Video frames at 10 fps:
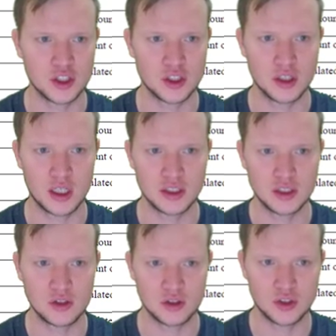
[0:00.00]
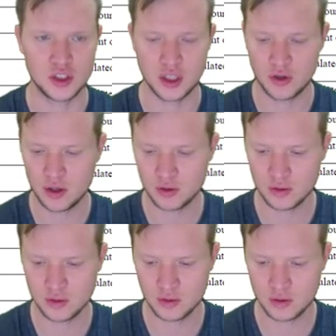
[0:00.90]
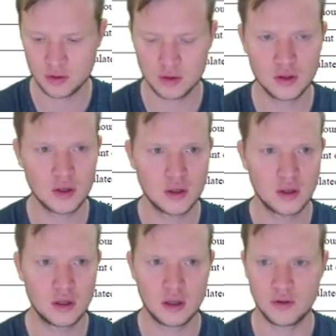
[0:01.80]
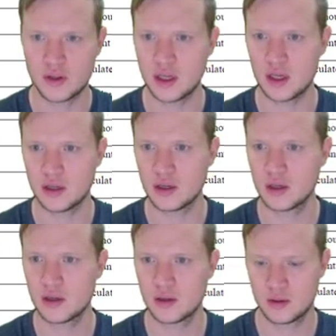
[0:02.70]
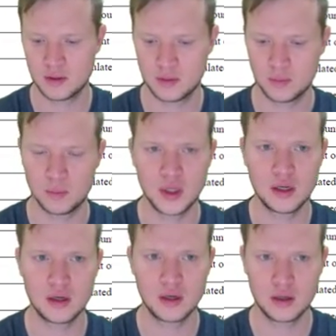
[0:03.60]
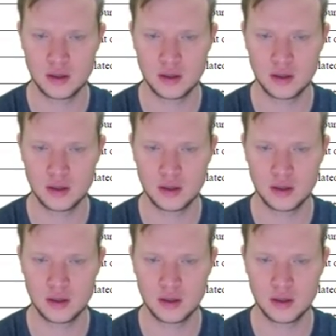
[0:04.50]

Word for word: to initialize it to zero, and then min